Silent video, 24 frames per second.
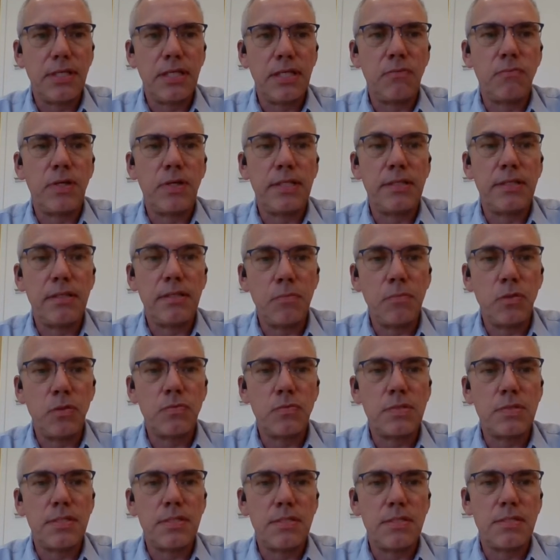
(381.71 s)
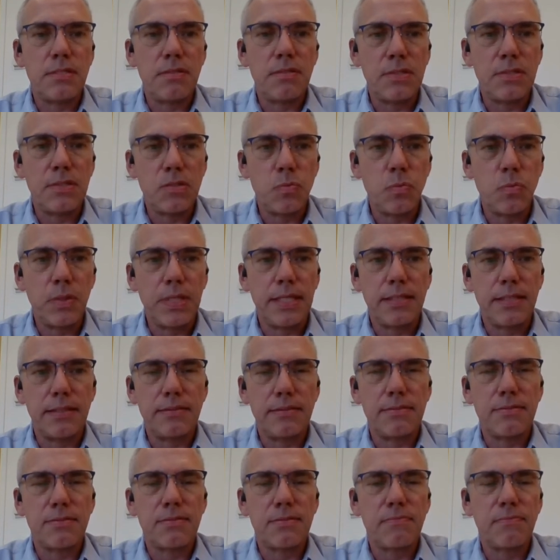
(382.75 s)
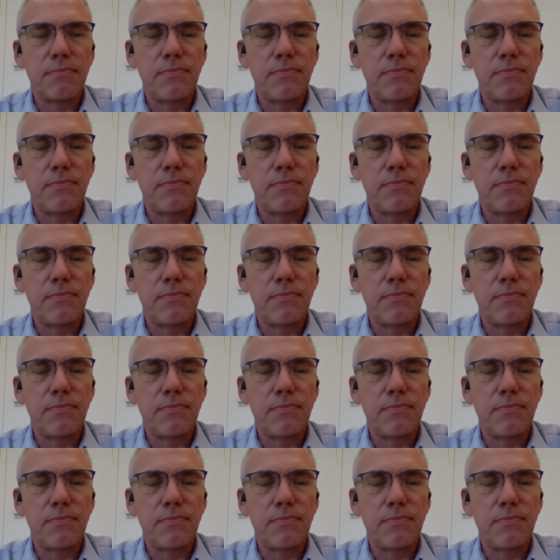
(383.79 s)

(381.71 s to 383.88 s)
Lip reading: and when the immune system is weakened.